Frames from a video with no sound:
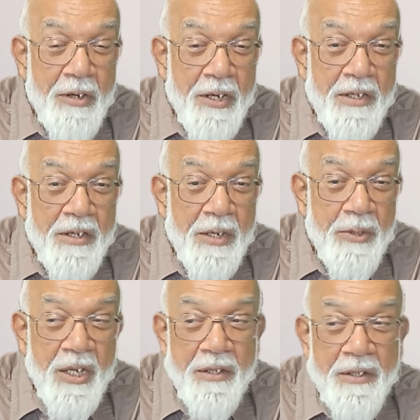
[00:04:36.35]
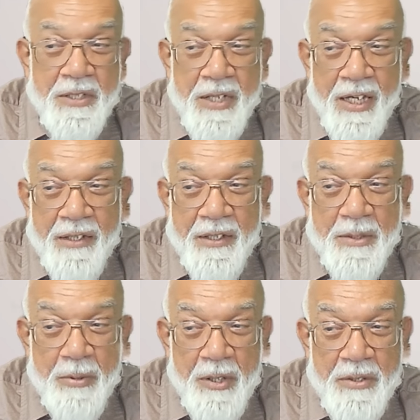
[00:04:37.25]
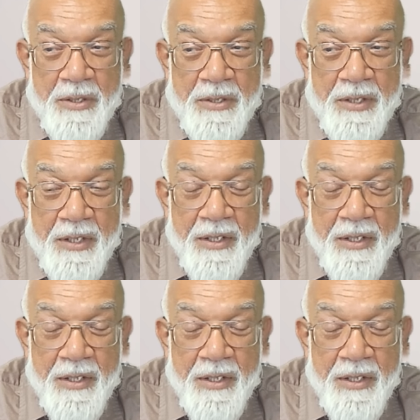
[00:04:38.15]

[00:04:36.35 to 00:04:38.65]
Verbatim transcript: clearly we understand this process.